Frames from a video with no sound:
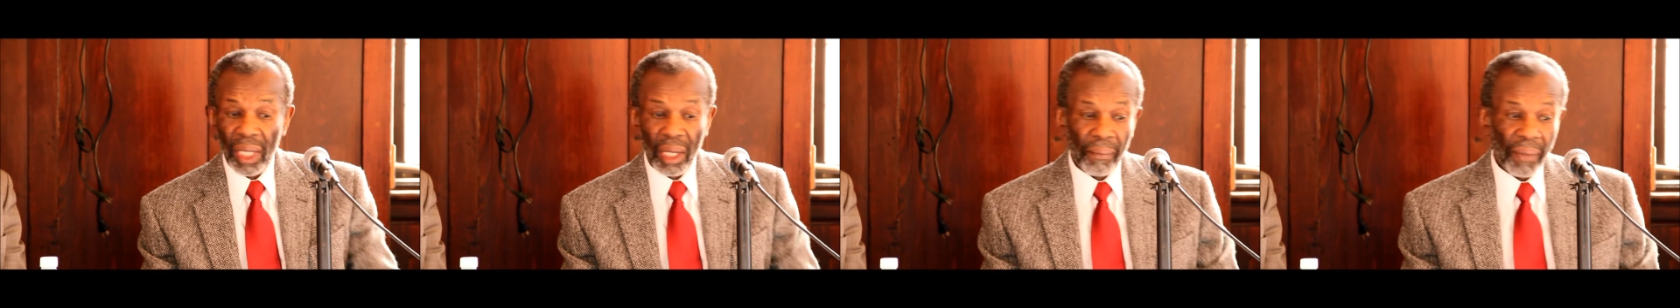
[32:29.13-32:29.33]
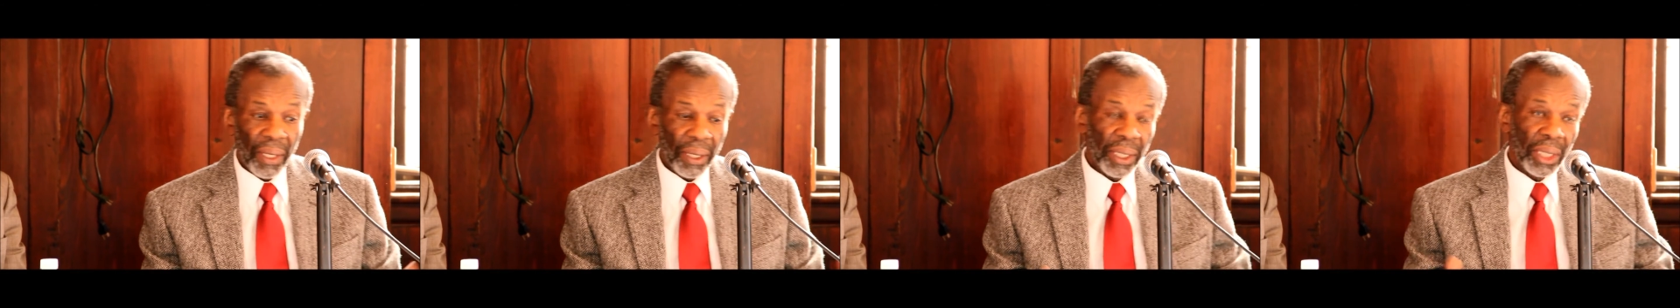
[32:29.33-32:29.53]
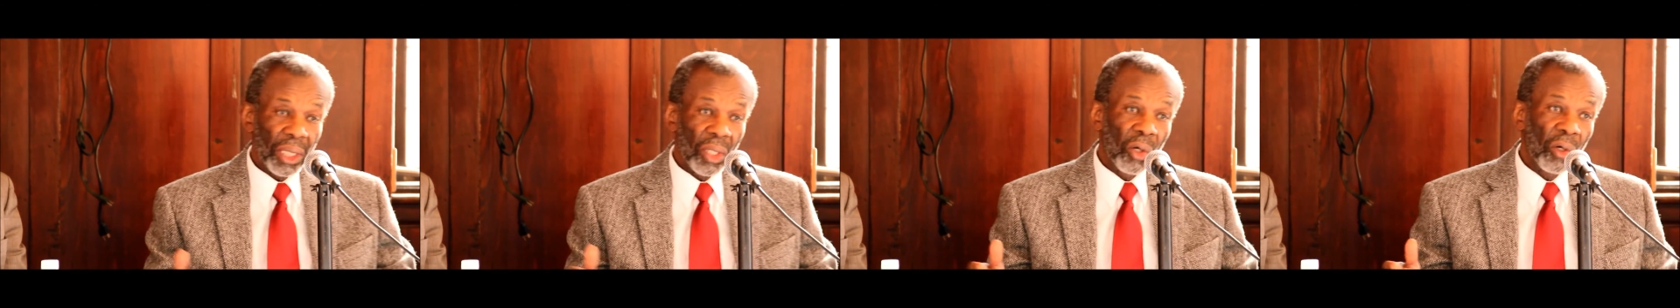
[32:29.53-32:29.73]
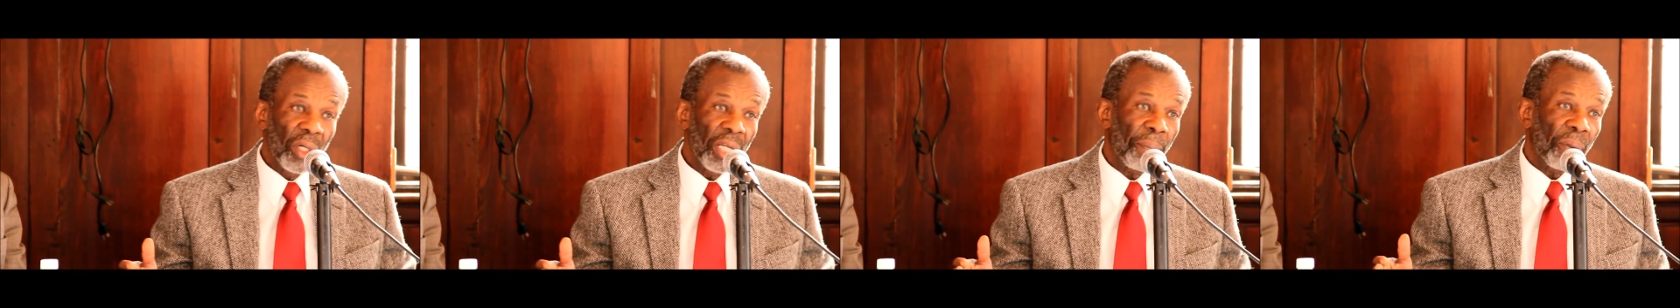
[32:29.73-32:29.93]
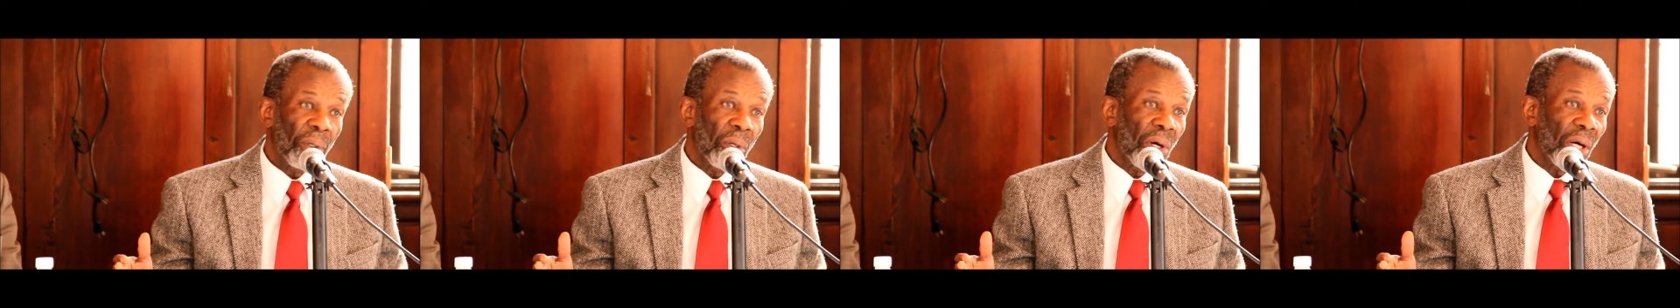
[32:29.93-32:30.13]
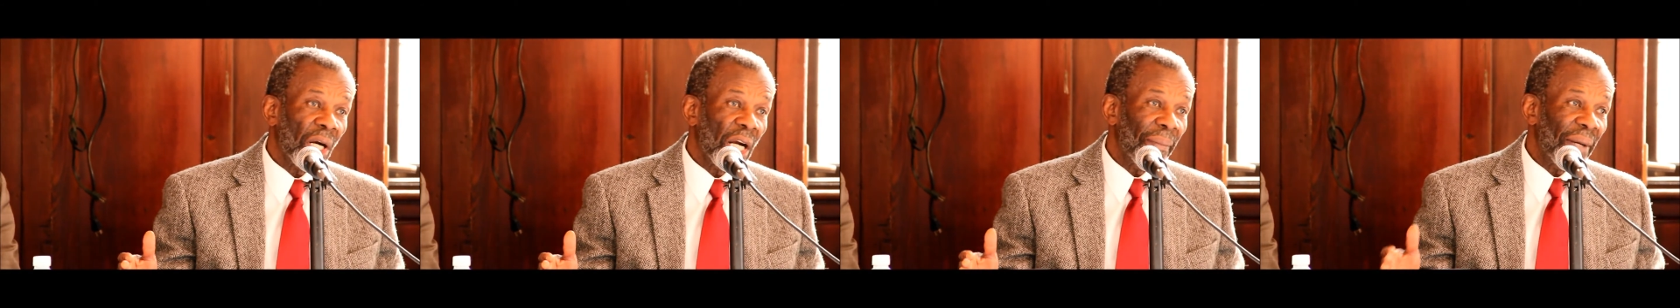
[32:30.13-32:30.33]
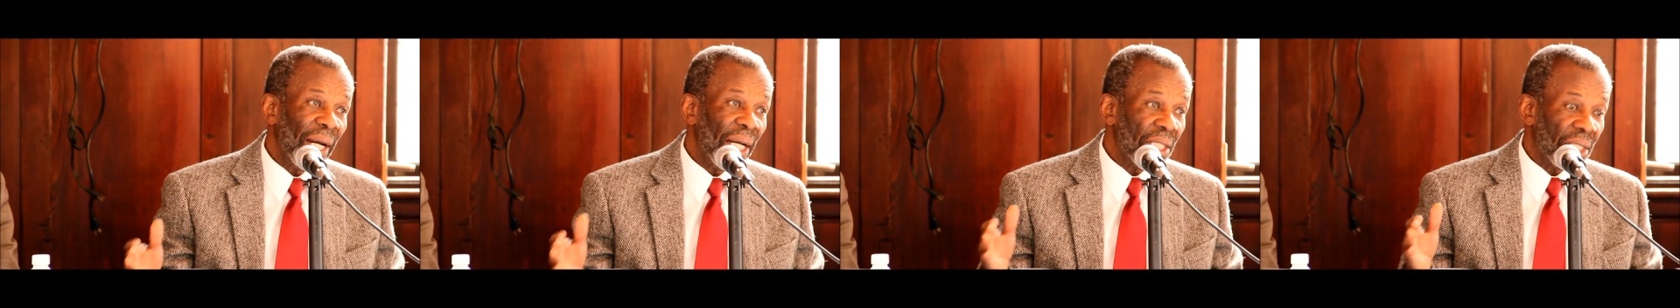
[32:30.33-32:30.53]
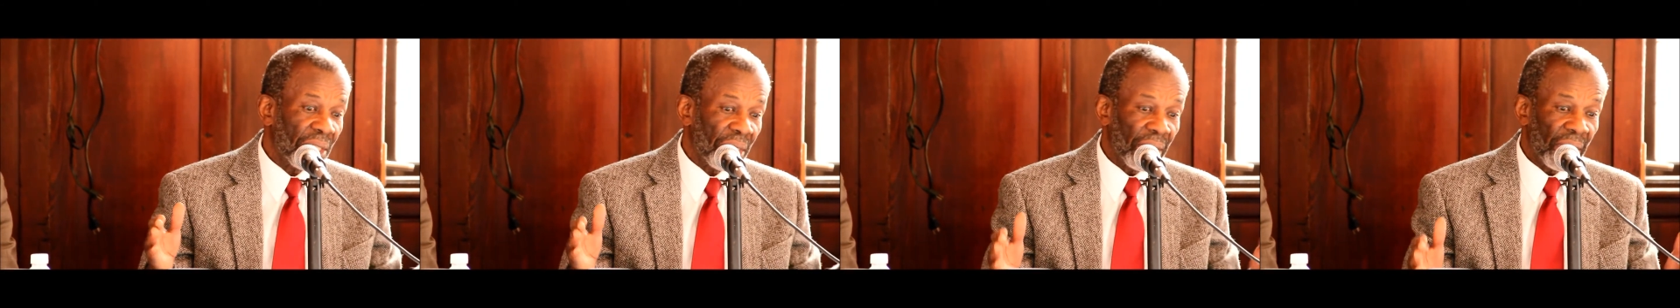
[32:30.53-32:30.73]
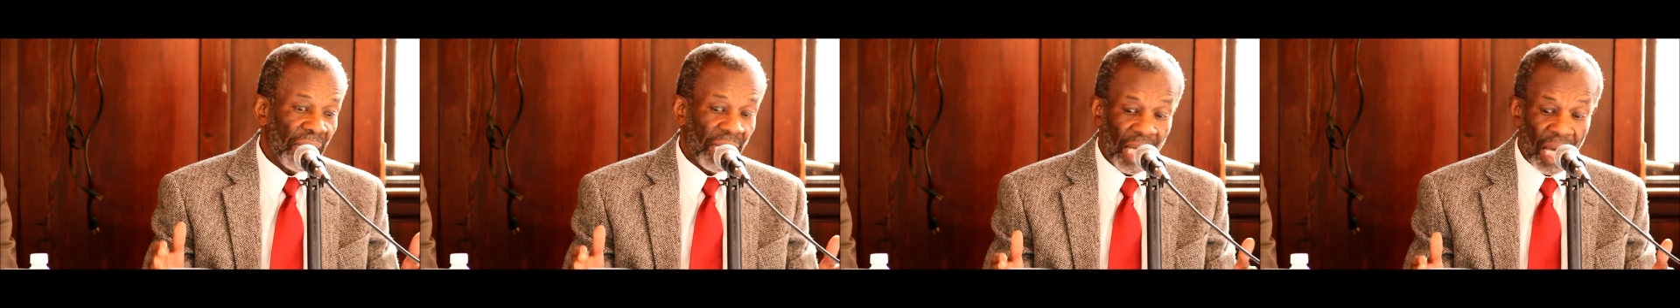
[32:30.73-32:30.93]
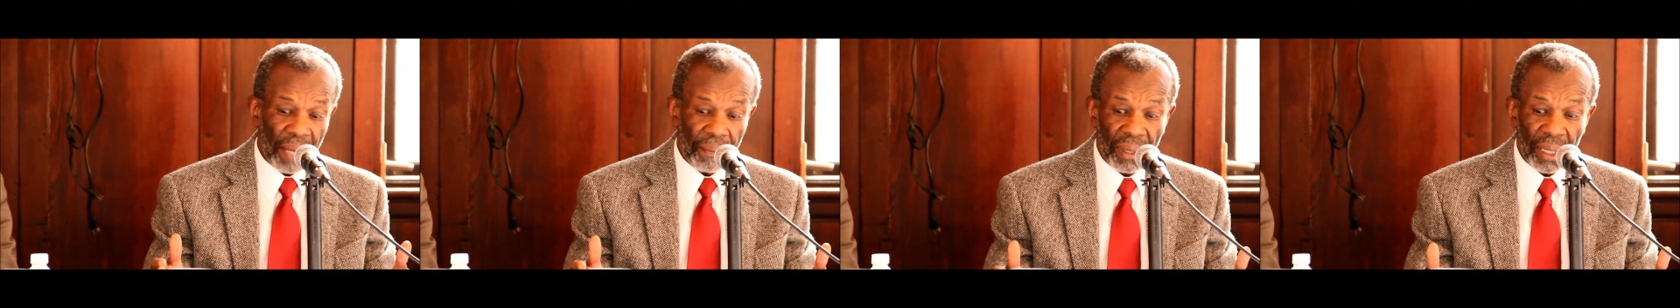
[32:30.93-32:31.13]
But the only program I see that I